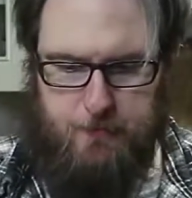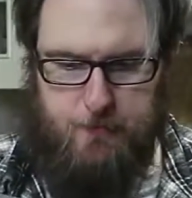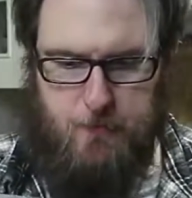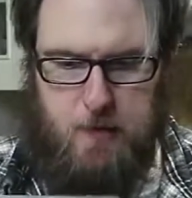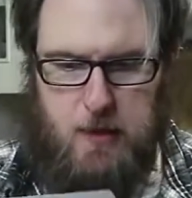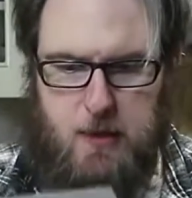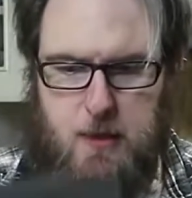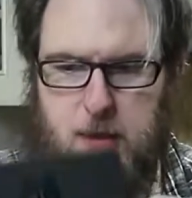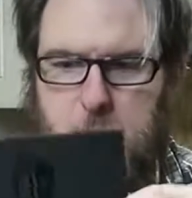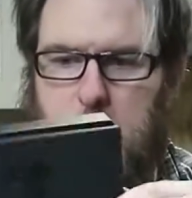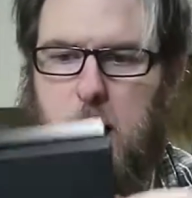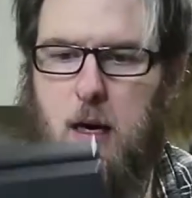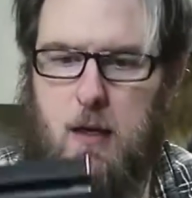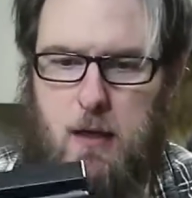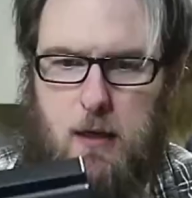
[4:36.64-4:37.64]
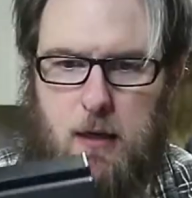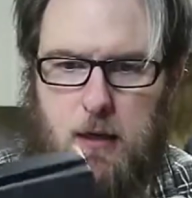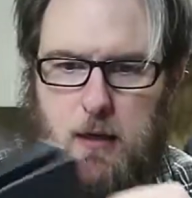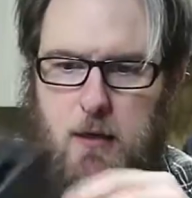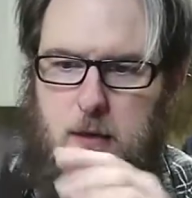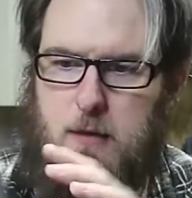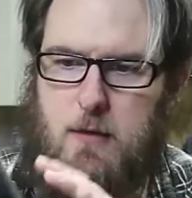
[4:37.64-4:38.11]
The dock
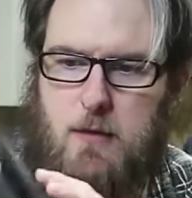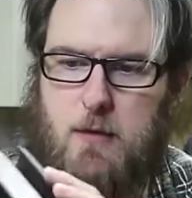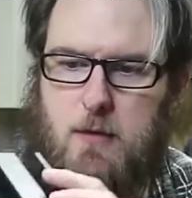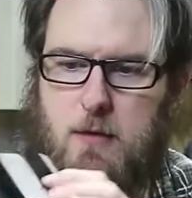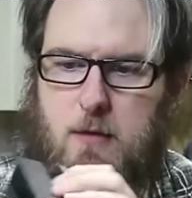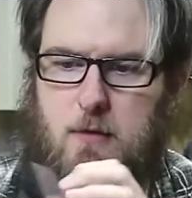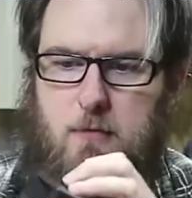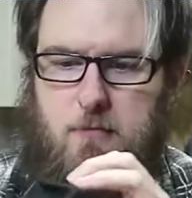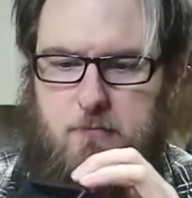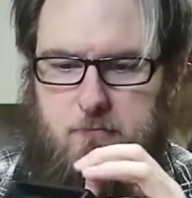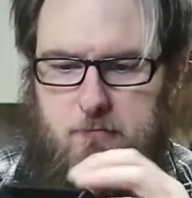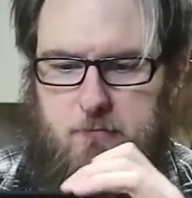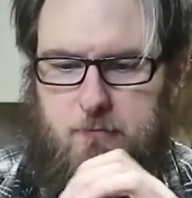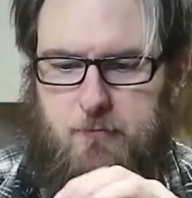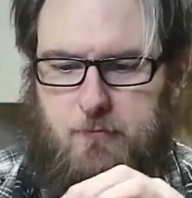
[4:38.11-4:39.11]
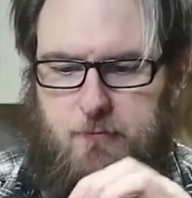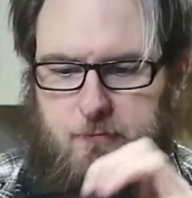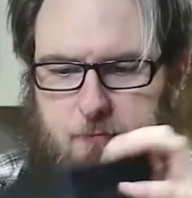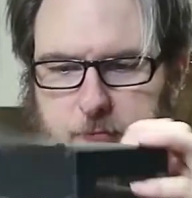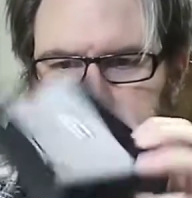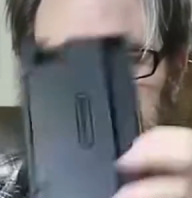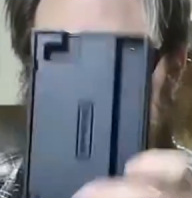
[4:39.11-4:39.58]
is
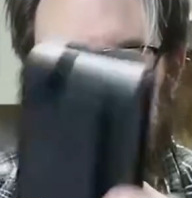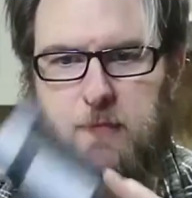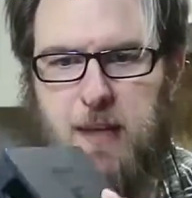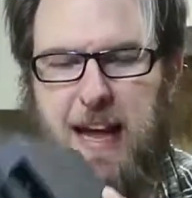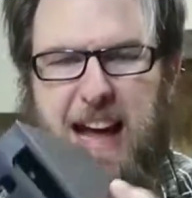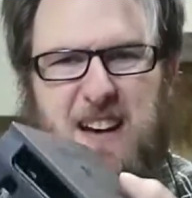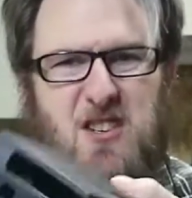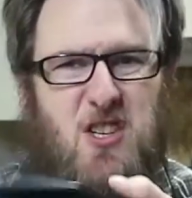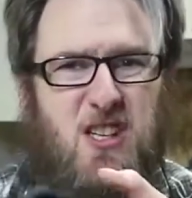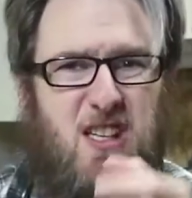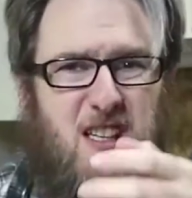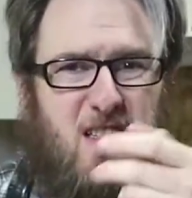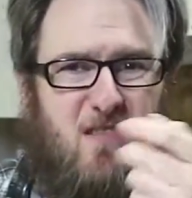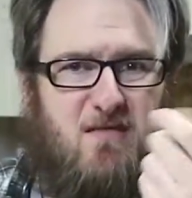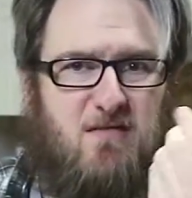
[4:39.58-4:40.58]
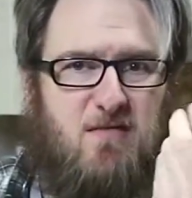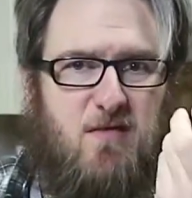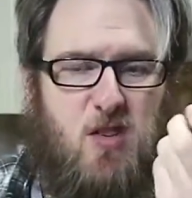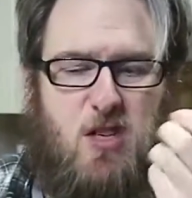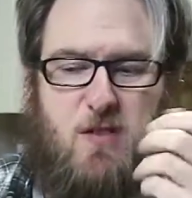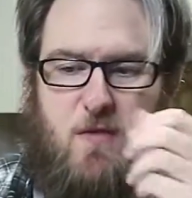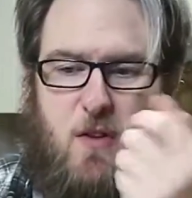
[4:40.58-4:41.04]
actually
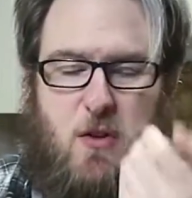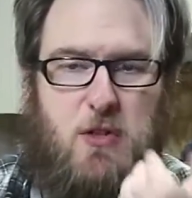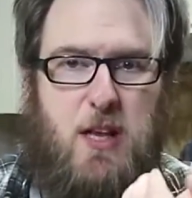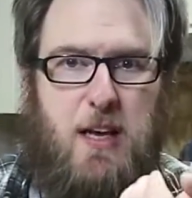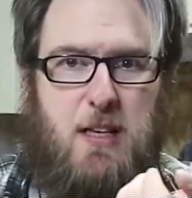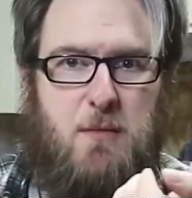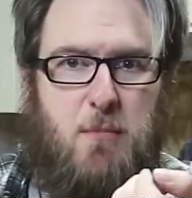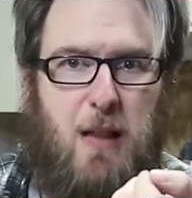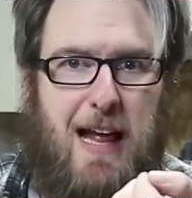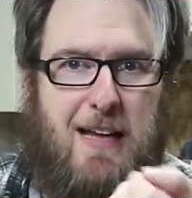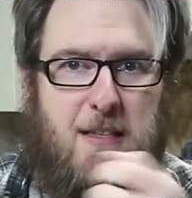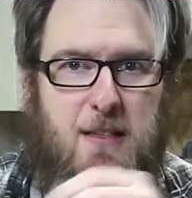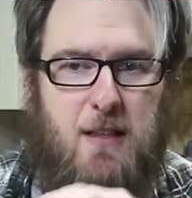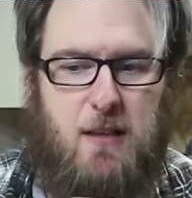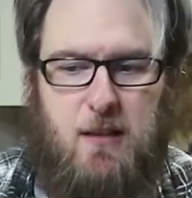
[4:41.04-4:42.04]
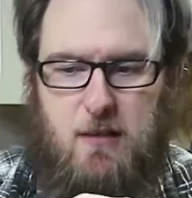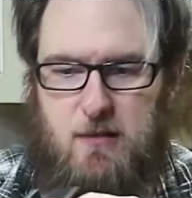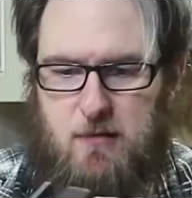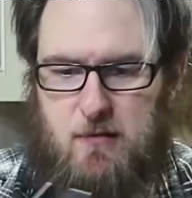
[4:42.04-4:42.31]
just feels like it's plastic.